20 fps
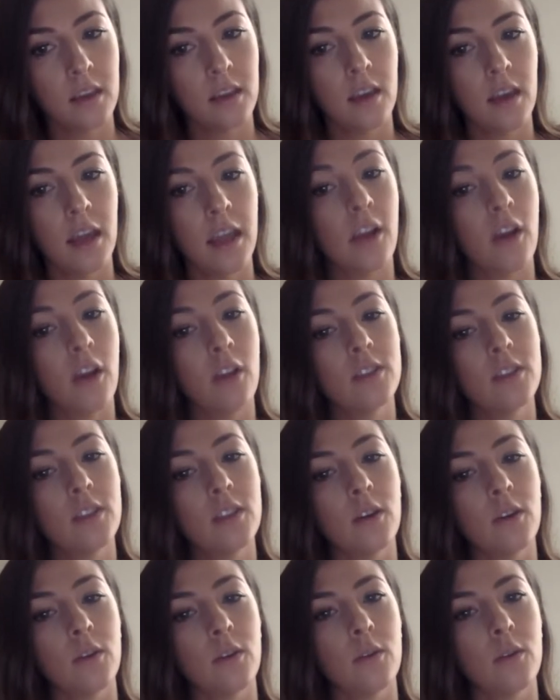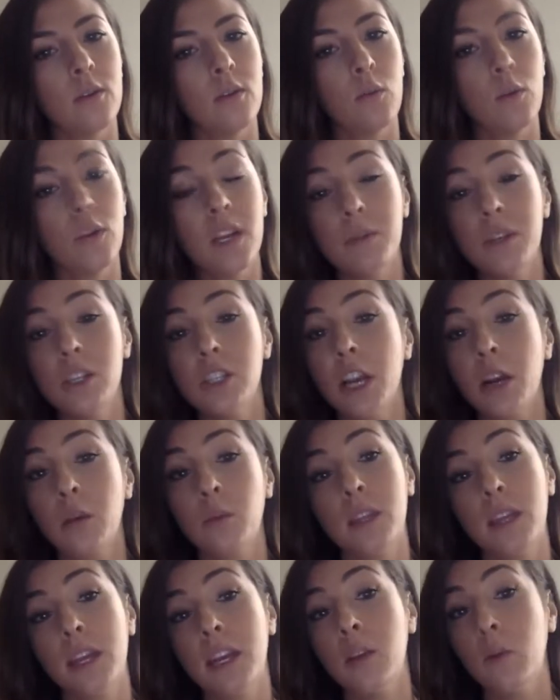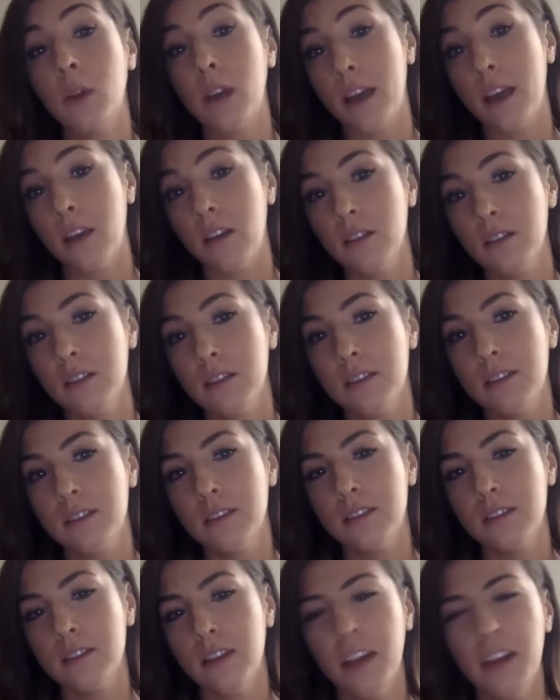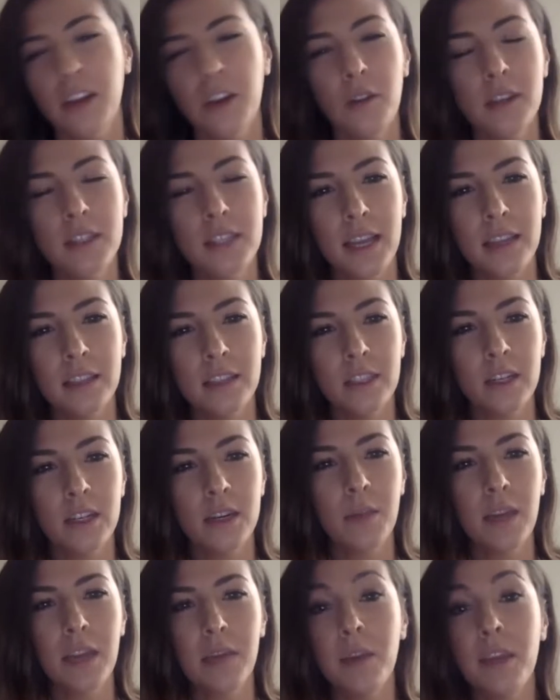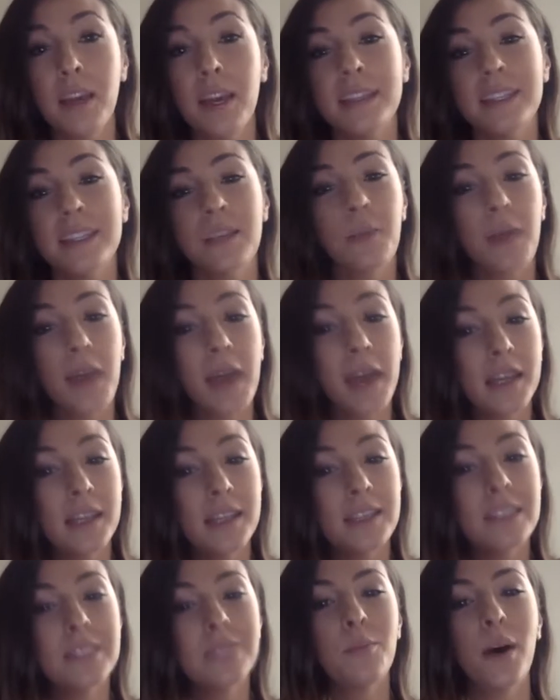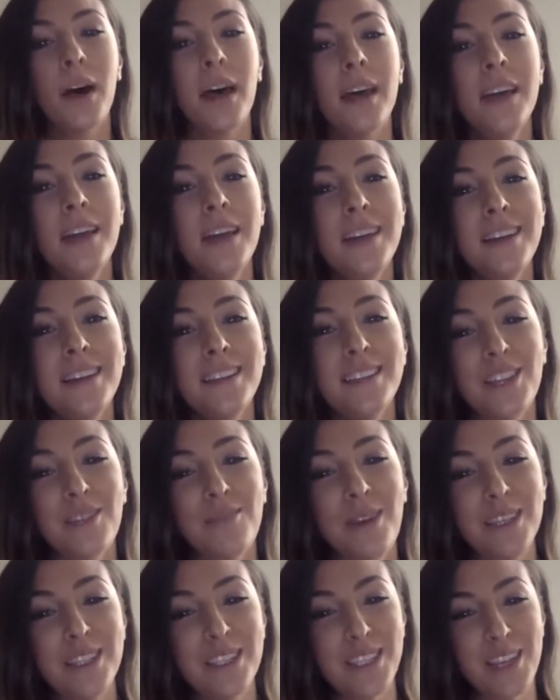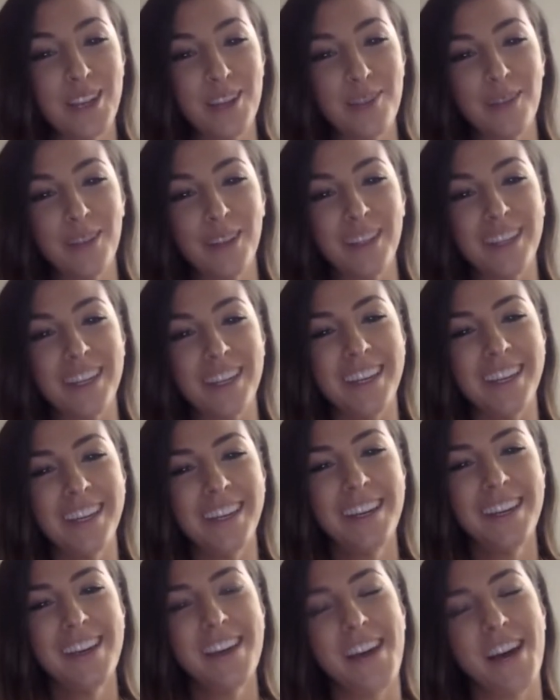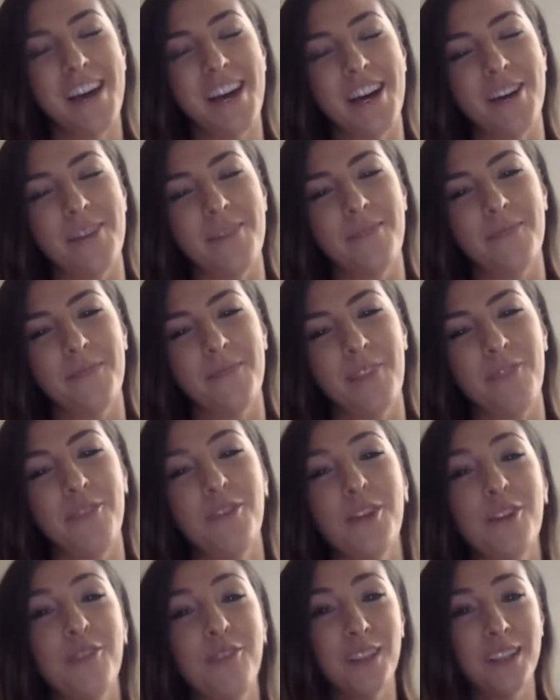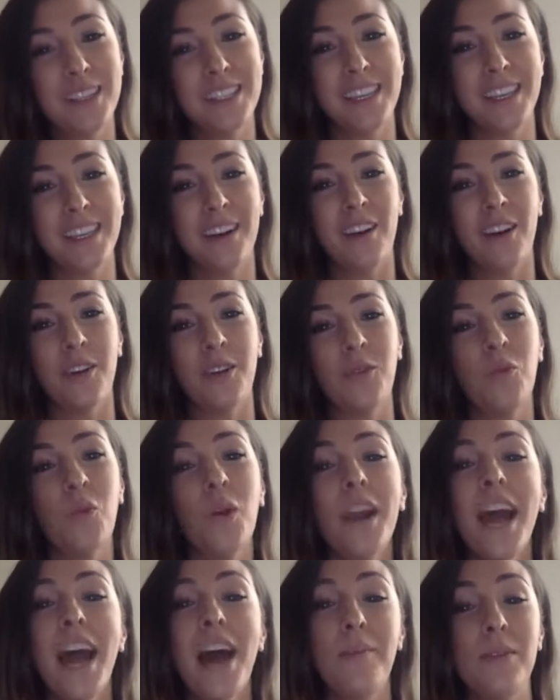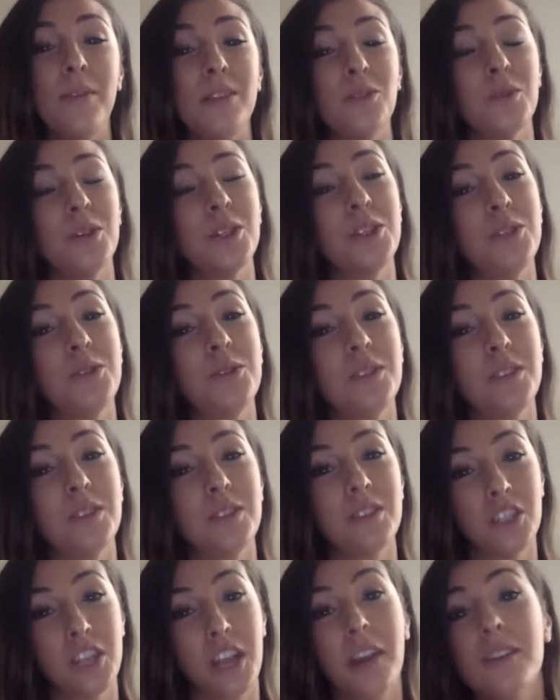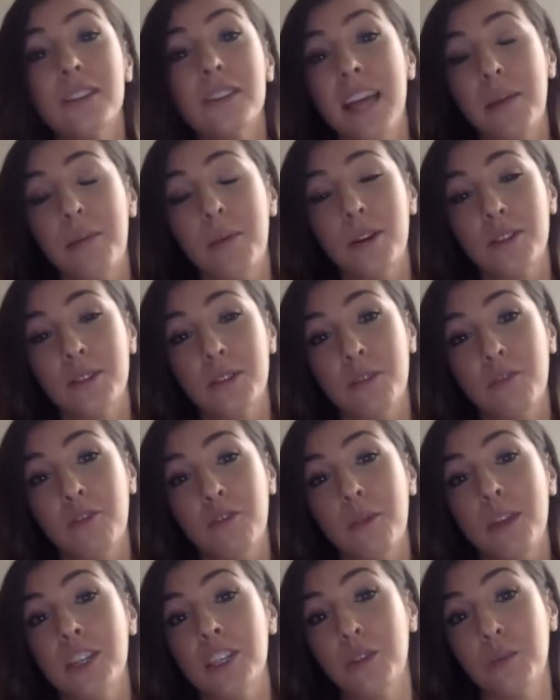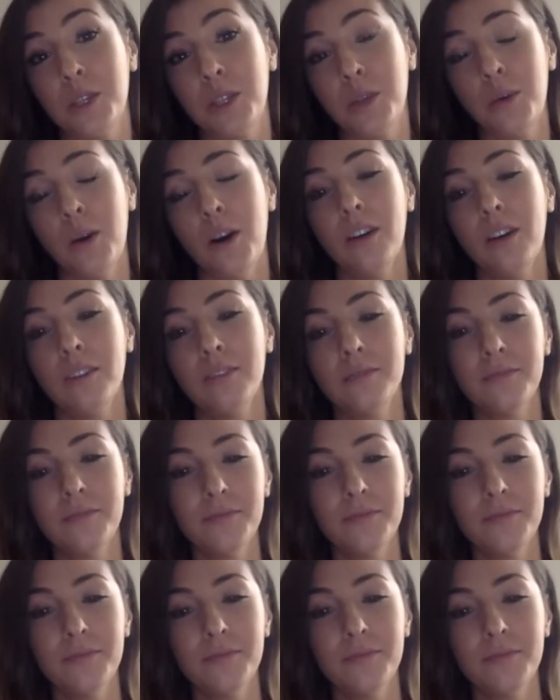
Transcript: And also, would it be shared with anyone else? I know this answer, maybe it depends, but to the best of your ability, if you could fill us in on what happens when a student shares that personal information with you all.